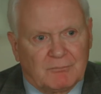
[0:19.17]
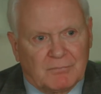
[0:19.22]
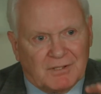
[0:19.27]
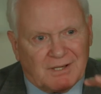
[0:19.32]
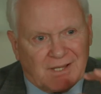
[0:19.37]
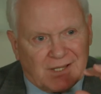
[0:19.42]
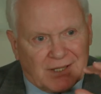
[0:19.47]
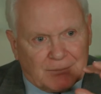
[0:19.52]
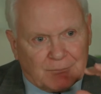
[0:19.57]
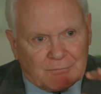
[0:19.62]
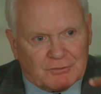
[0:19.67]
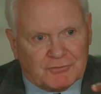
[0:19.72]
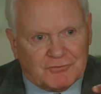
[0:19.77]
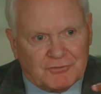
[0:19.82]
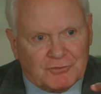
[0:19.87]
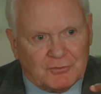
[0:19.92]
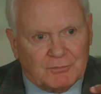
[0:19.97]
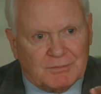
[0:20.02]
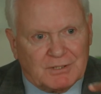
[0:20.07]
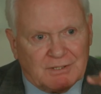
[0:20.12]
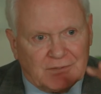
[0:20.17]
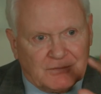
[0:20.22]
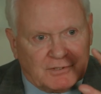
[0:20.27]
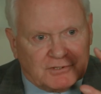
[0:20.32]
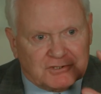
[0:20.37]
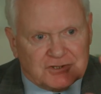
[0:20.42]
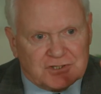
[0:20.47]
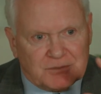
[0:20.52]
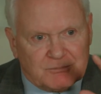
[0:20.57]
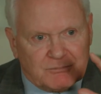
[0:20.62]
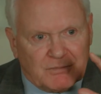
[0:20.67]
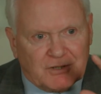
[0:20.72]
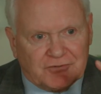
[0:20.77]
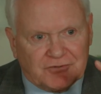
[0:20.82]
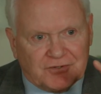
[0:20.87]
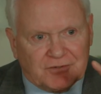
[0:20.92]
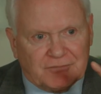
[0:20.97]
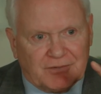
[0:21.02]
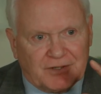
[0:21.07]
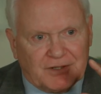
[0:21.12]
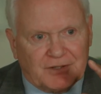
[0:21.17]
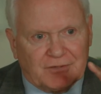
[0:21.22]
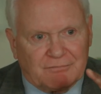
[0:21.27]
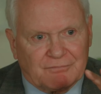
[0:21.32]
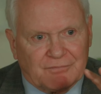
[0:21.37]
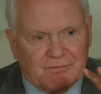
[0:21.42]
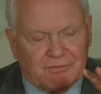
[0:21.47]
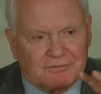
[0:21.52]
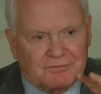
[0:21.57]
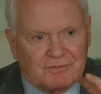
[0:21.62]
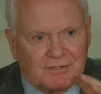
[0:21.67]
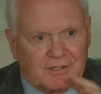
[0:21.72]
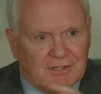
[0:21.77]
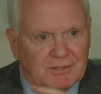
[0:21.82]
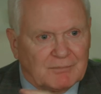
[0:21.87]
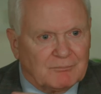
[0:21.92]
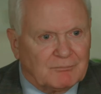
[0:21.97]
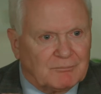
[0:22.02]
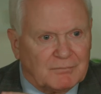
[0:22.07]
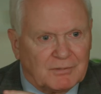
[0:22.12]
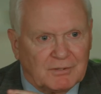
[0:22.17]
but I am assuming that she must have had a first name,